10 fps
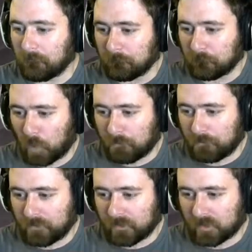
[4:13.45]
Boop.
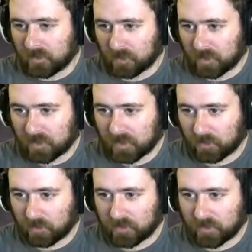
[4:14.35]
So we're going to take our
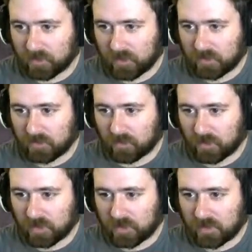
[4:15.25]
redstone dust. We're
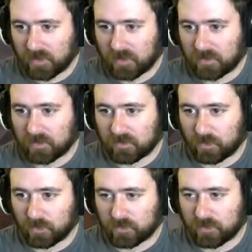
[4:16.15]
going to connect the
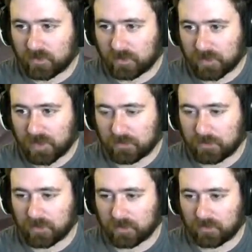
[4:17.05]
torches up top
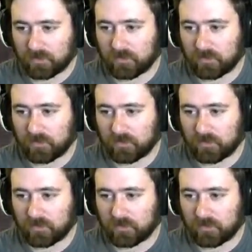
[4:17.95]
here.